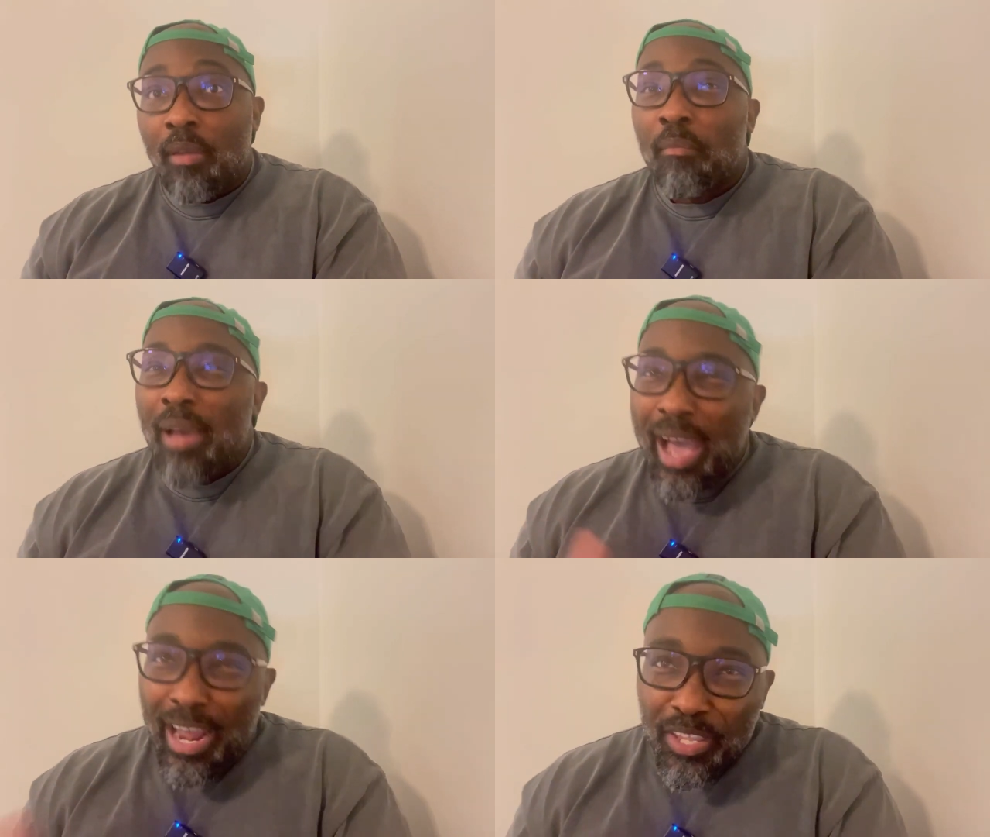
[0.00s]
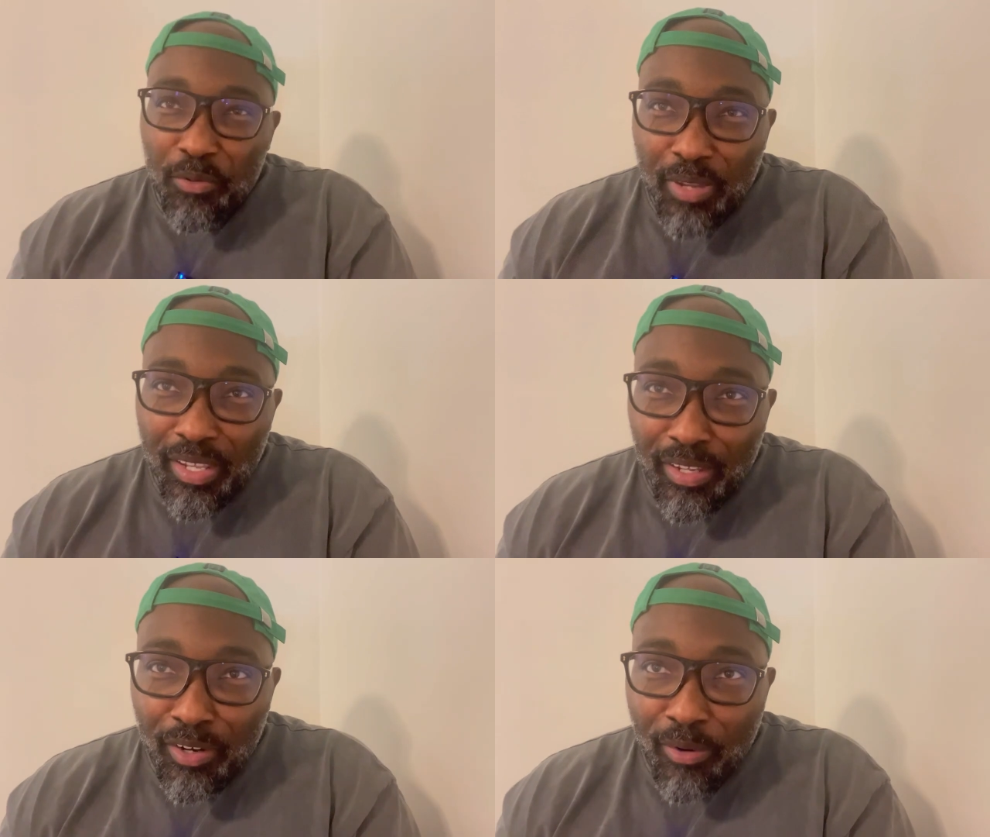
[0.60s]
But how do you
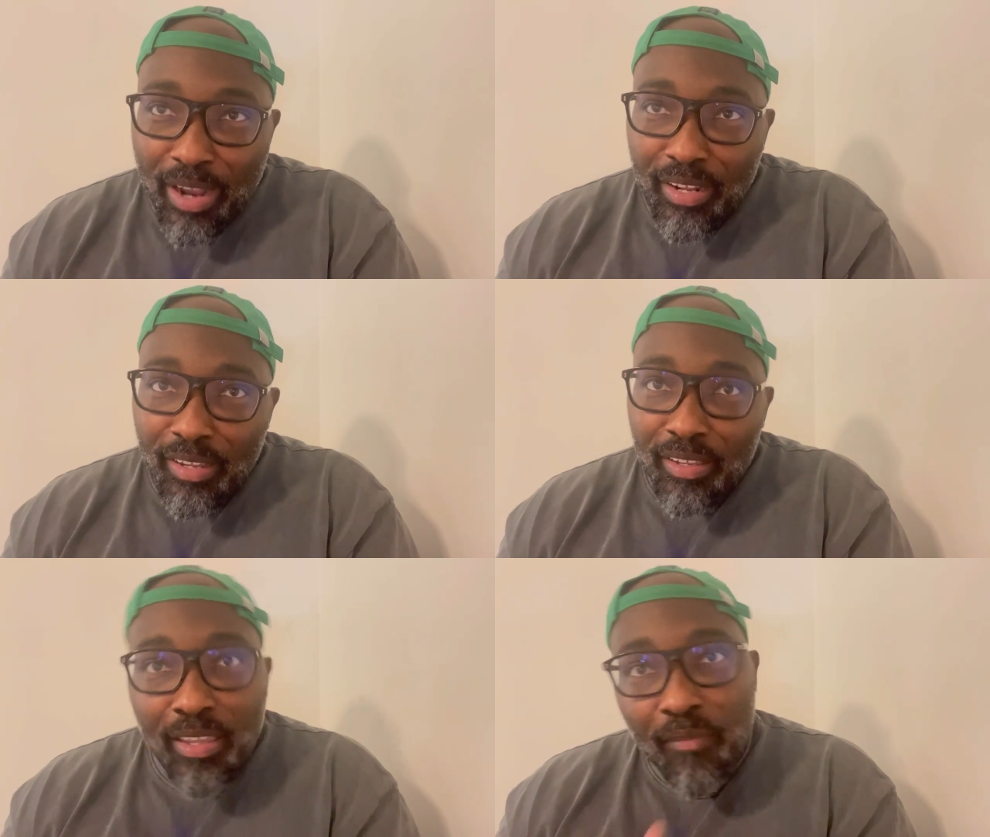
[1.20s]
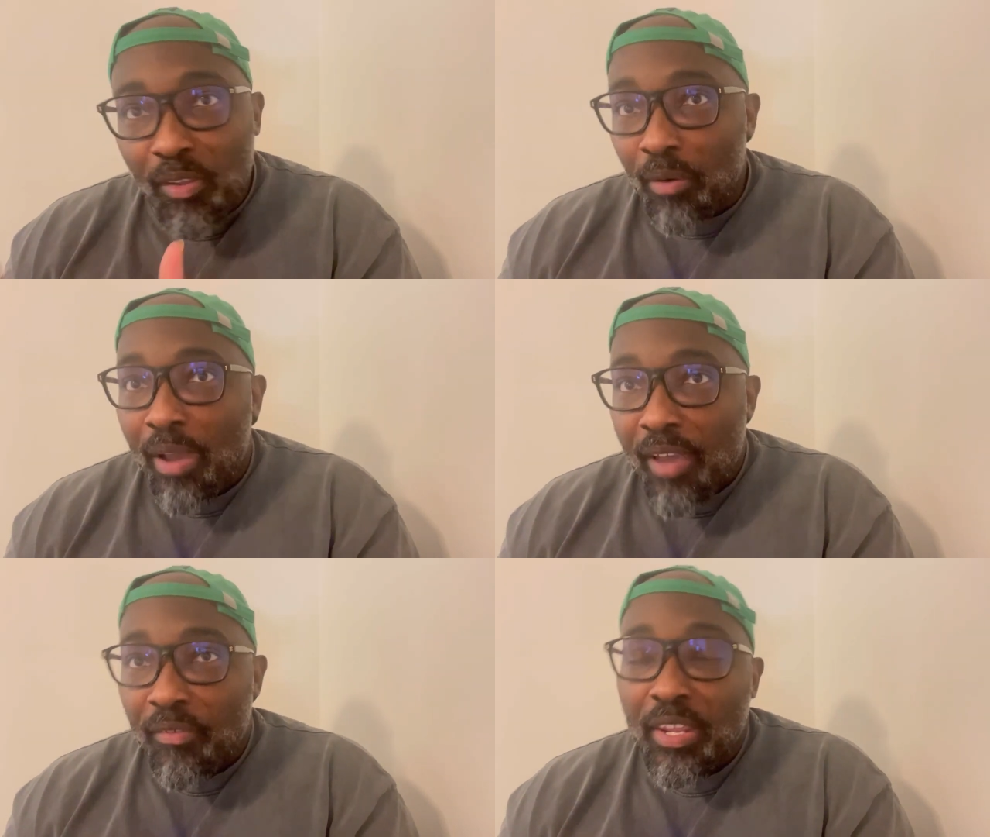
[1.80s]
get credit if you don't
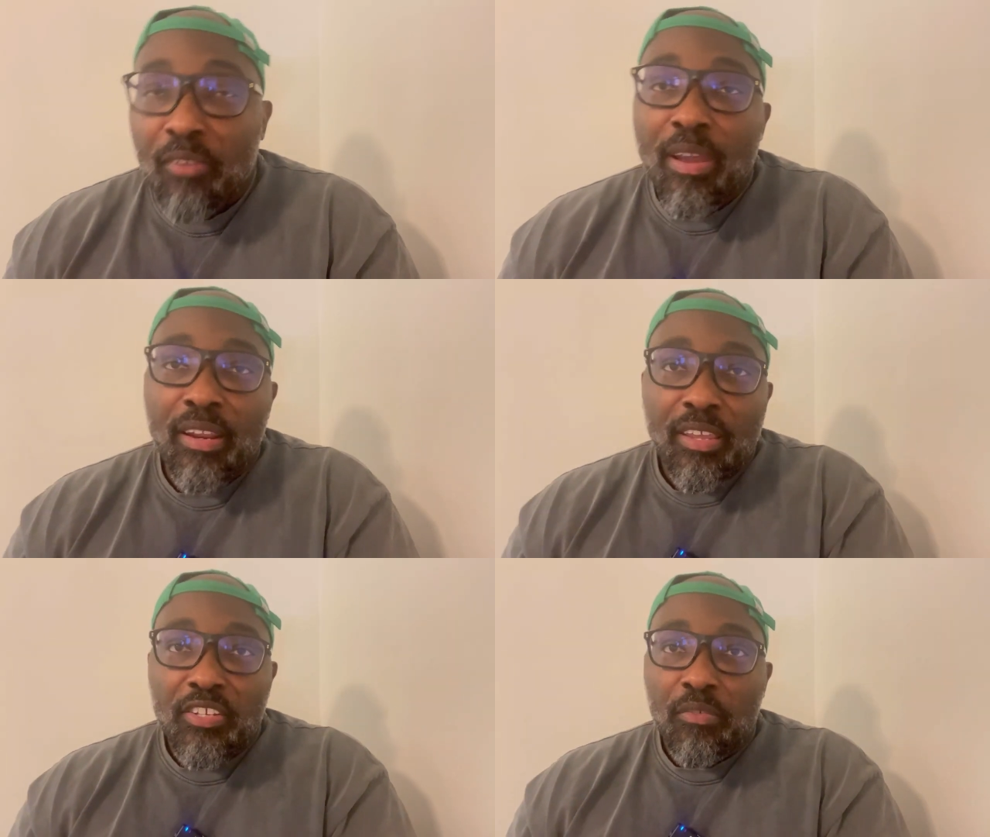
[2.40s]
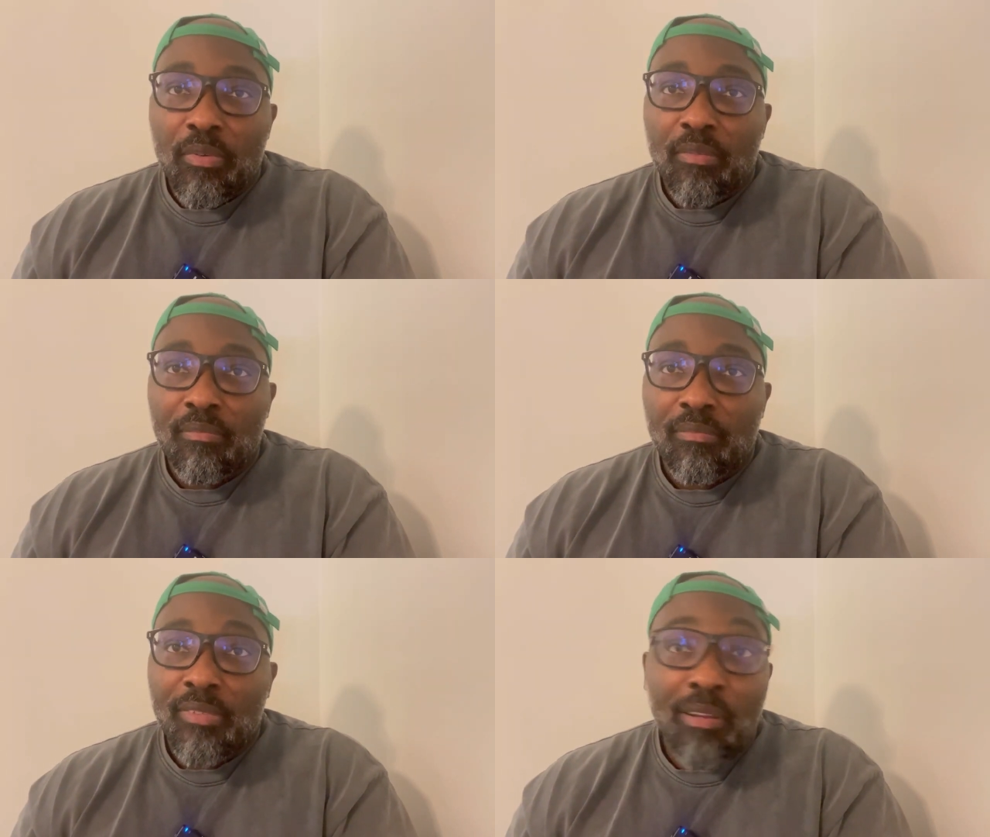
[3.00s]
have any credit history?
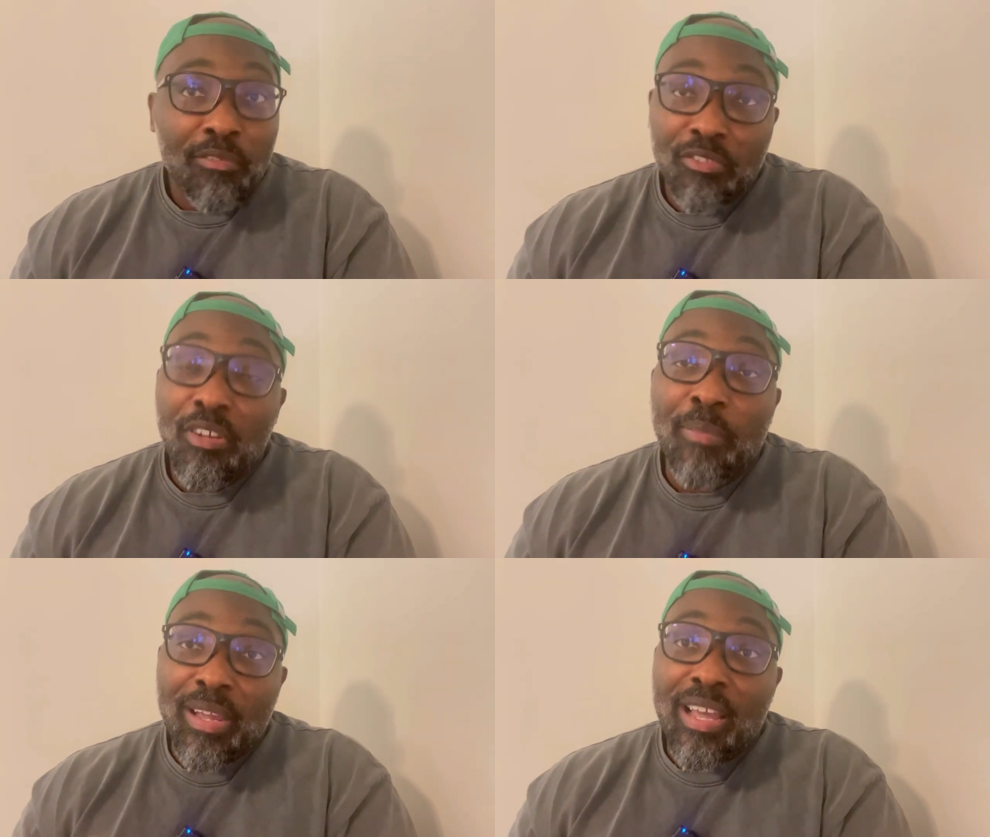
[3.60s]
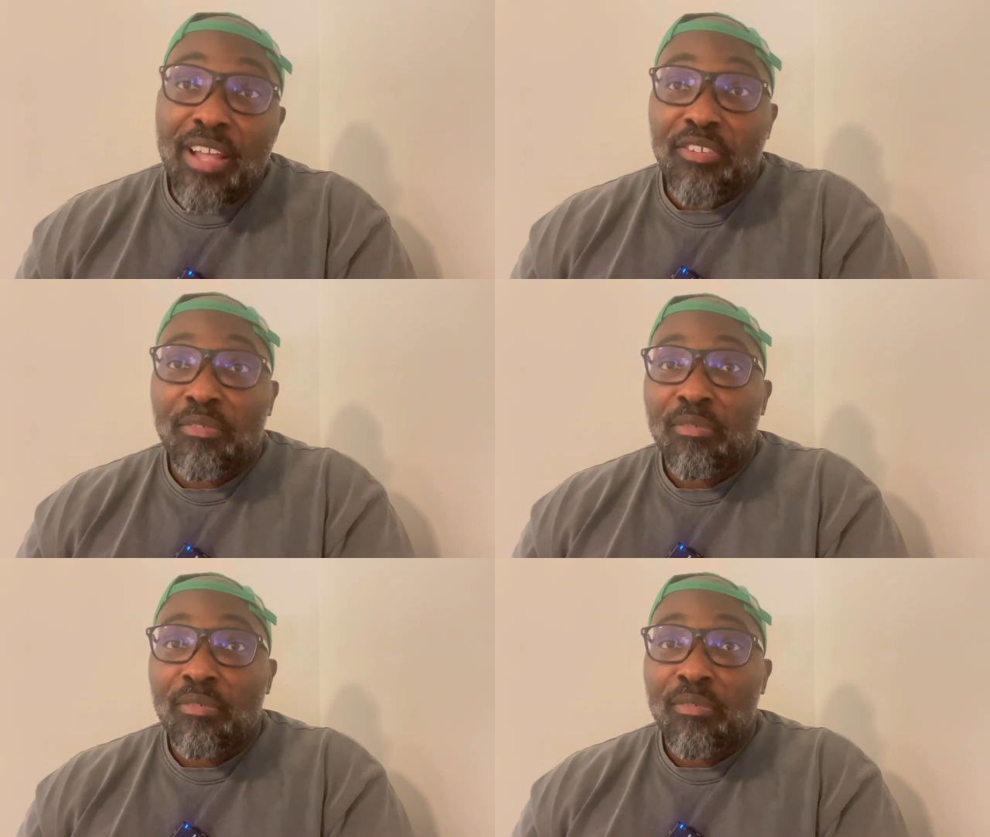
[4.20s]
Don't trip, I got you.